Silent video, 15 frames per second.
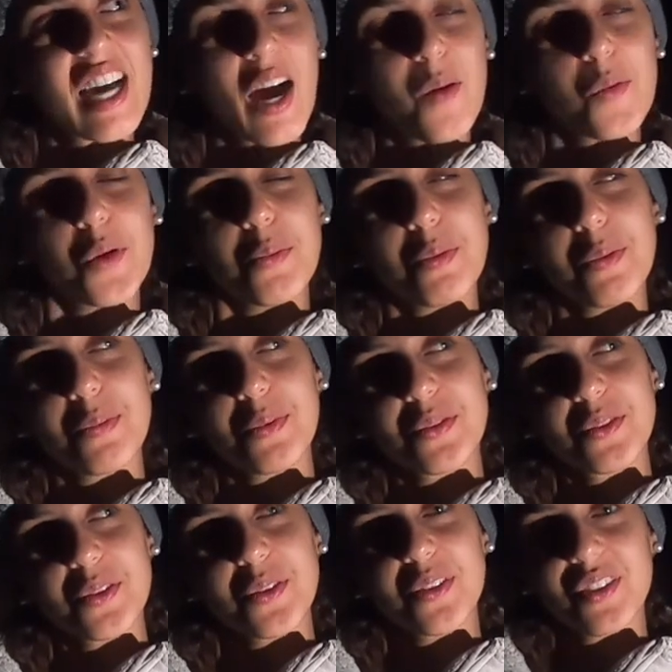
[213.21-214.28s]
how many people
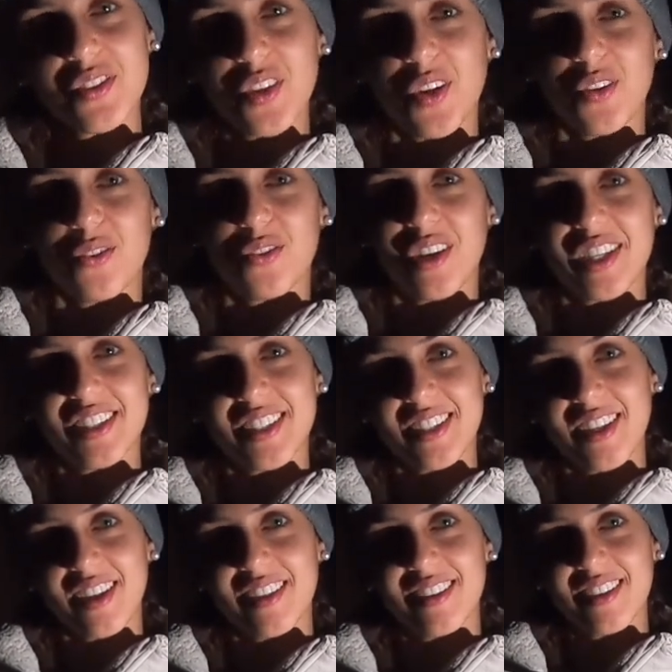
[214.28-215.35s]
do this on a Friday
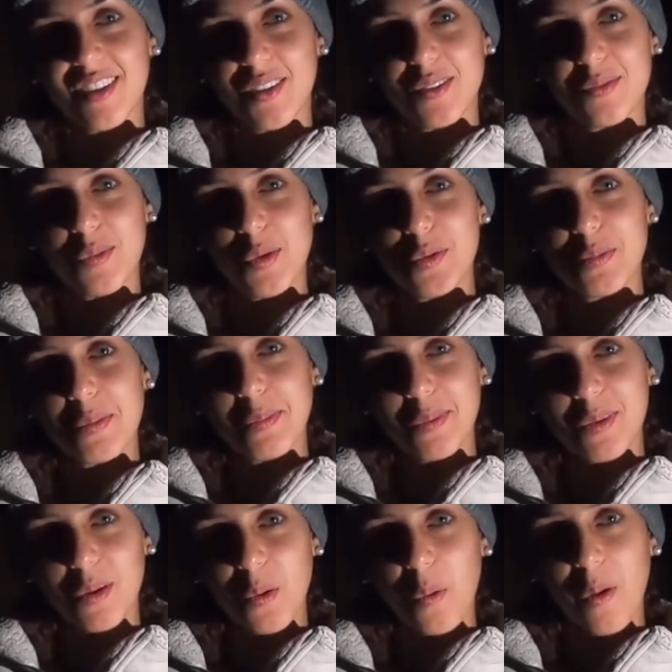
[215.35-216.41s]
night, Most people
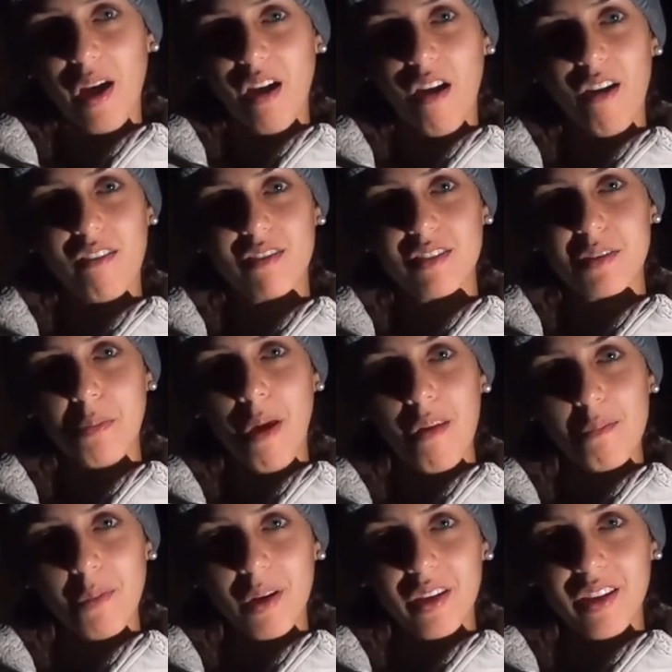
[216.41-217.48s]
go out and
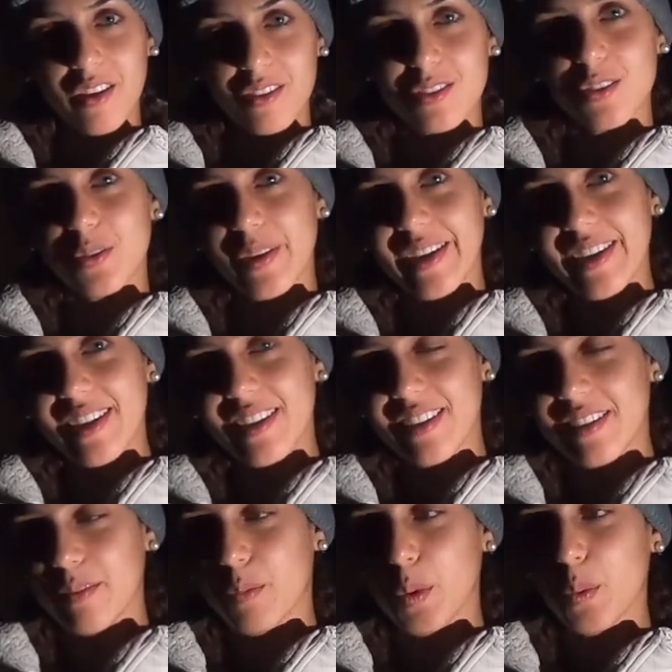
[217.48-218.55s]
spend money on drink,
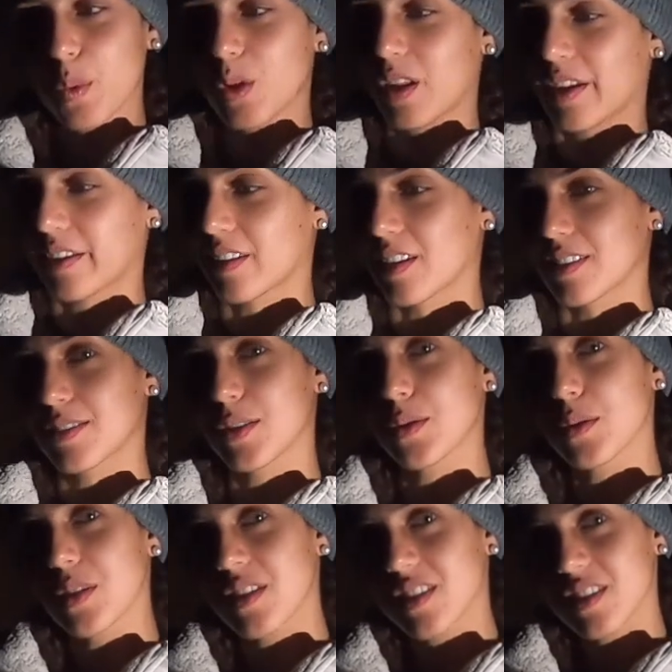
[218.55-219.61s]
and we were like that too.
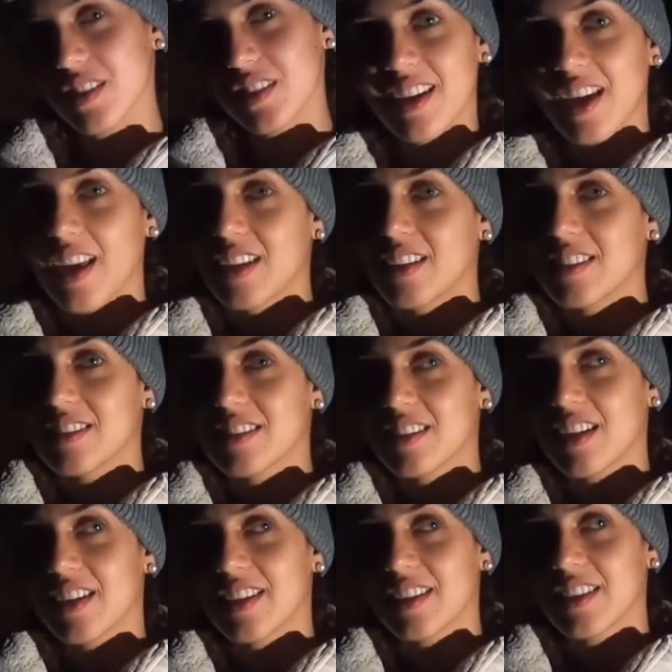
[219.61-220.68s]
And it's
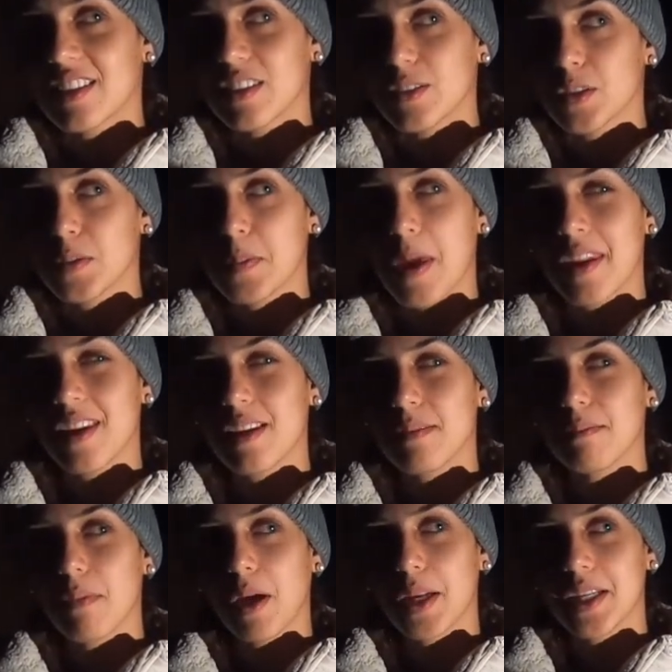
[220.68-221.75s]
like you're spending
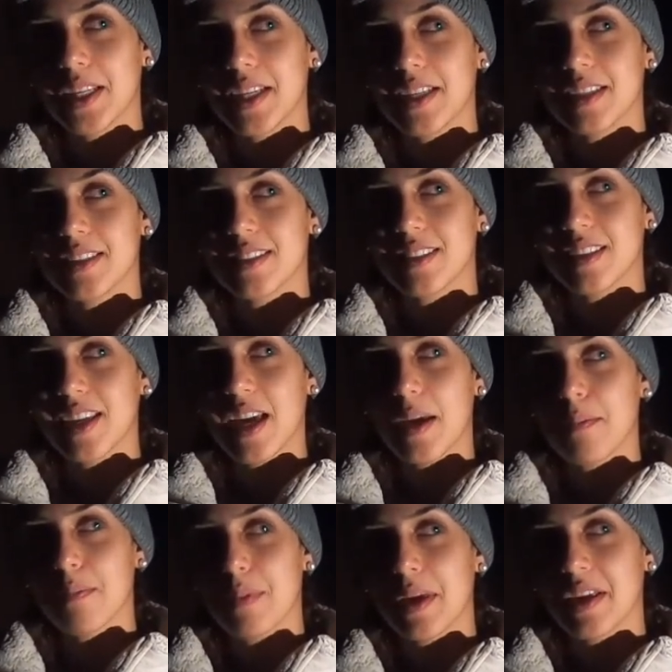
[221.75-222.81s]
money to
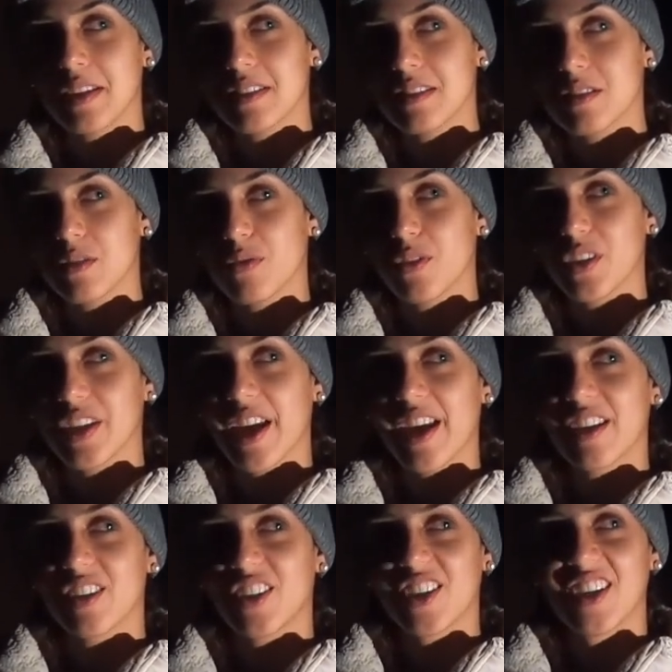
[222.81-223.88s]
get pissed, to forget
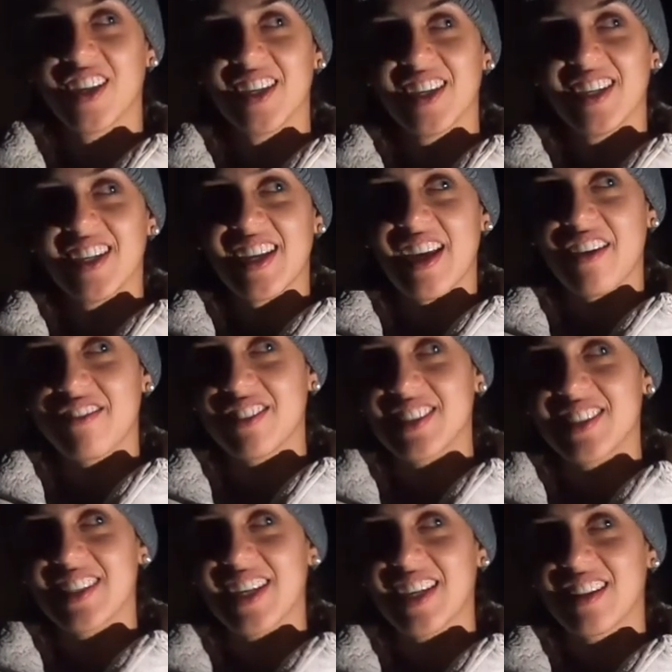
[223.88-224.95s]
your
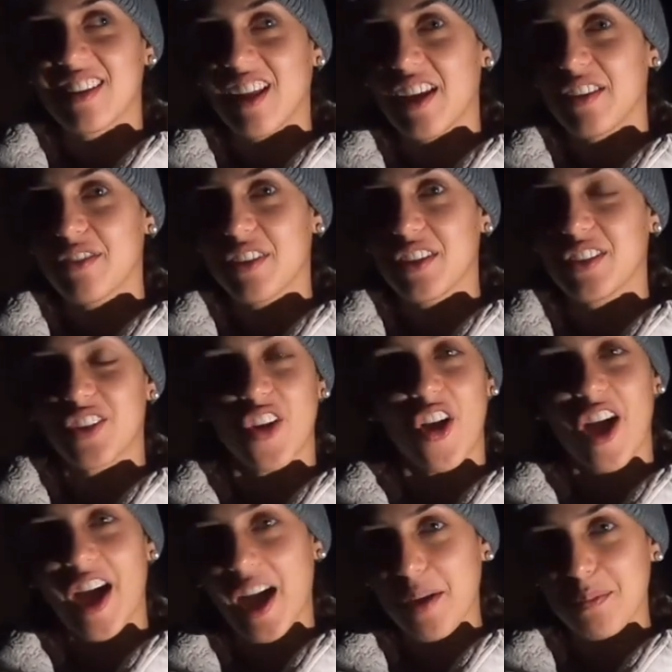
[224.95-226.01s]
everyday life that you're not
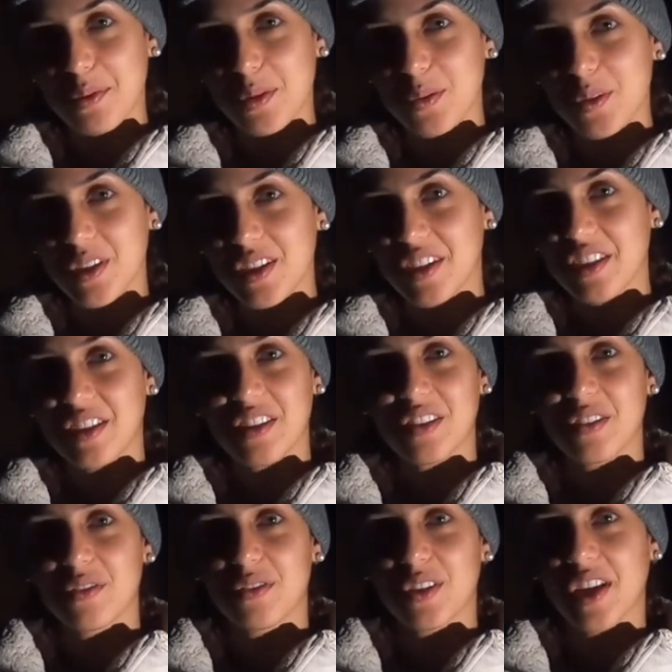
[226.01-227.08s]
happy with,
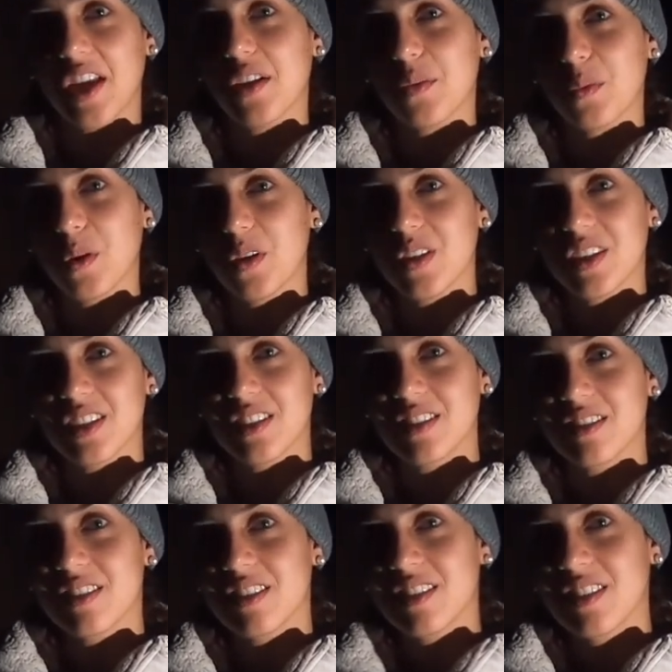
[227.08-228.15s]
or forget your
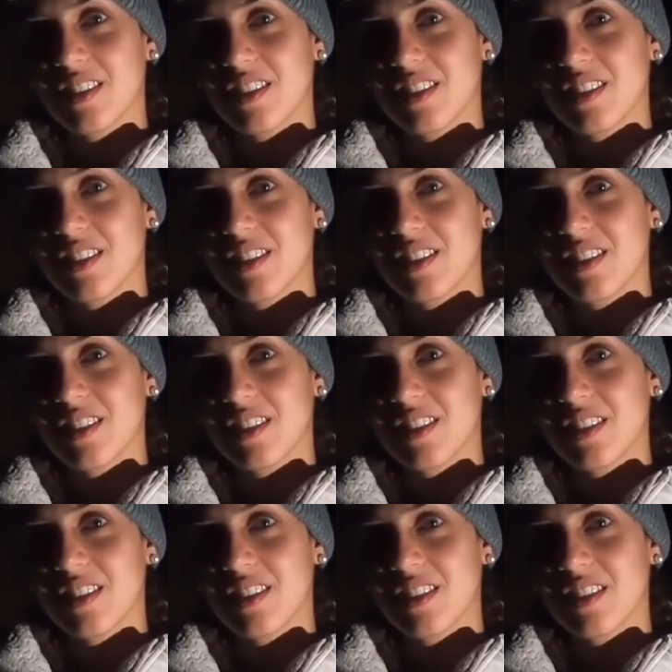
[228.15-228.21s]
worries.